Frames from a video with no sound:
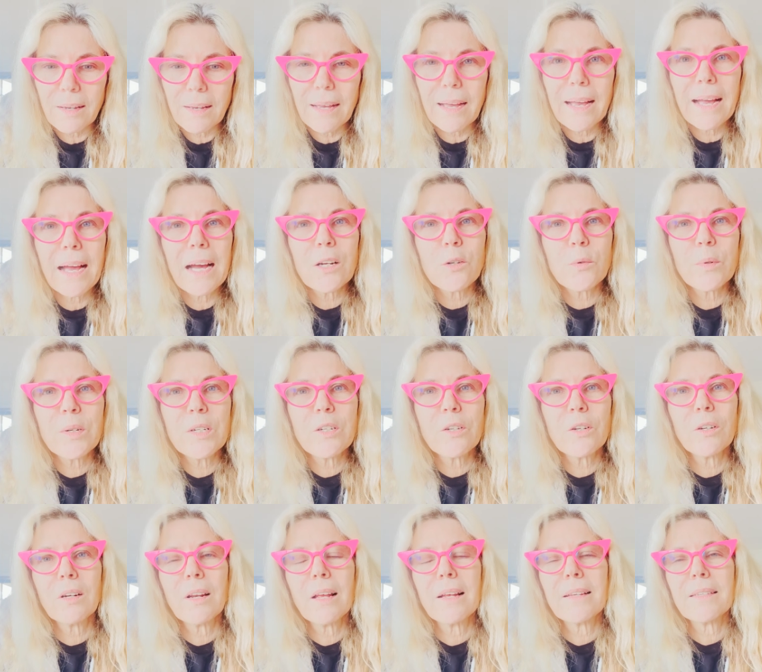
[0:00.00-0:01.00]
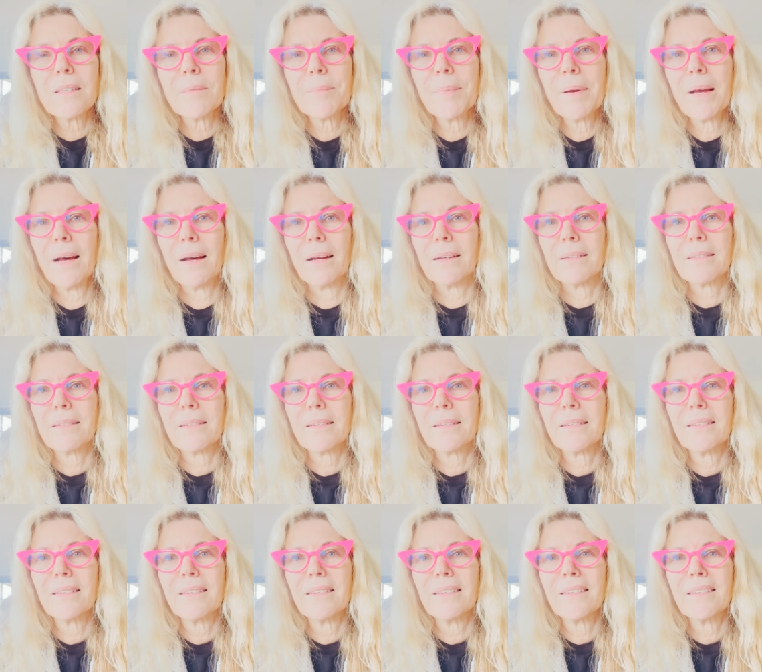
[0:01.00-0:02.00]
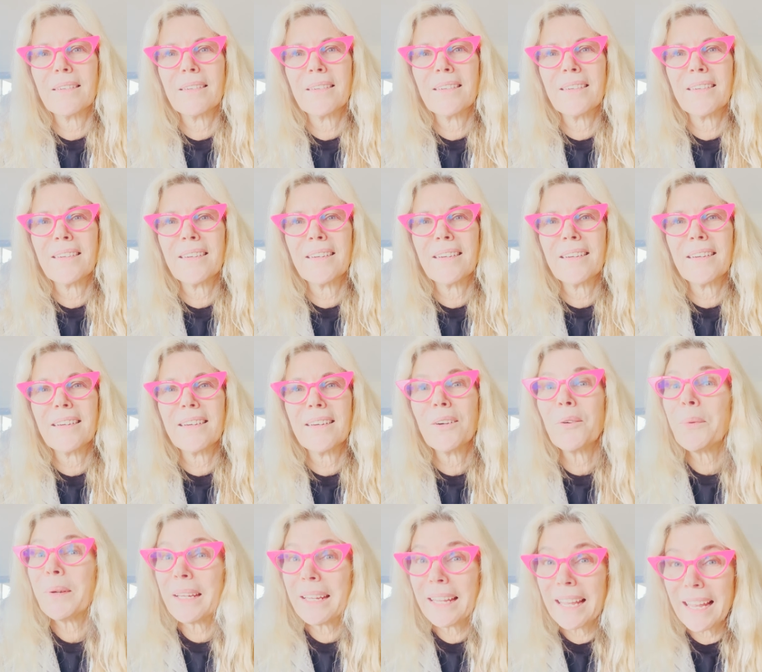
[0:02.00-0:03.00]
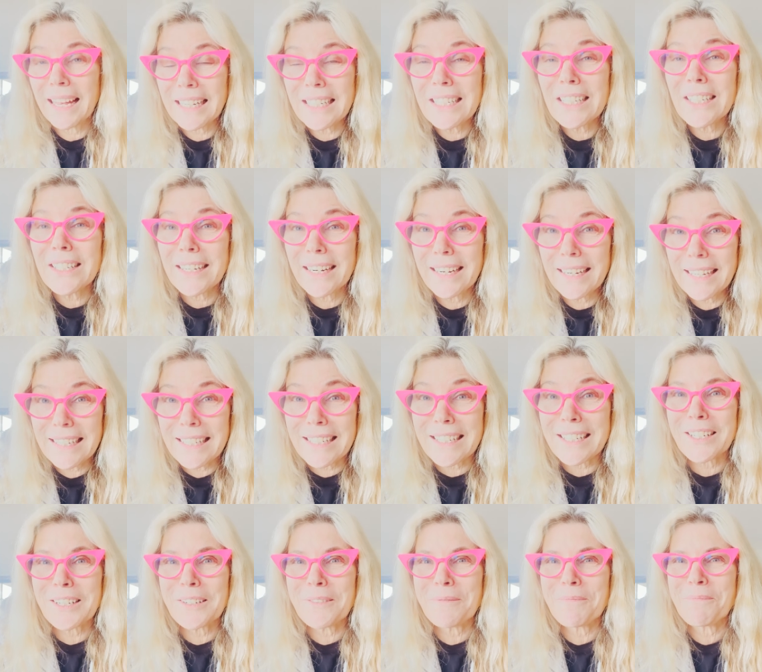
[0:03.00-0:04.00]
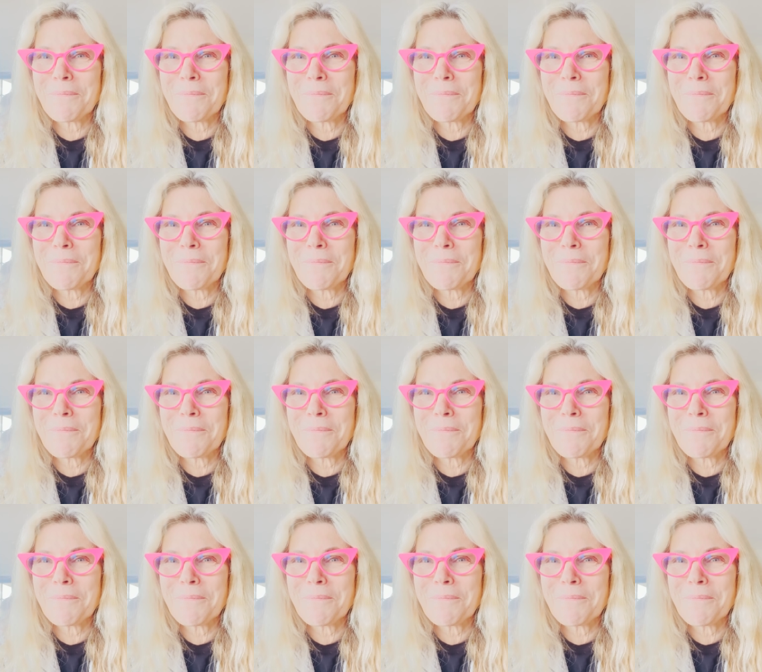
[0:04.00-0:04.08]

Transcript: how to internalize the past. We can change.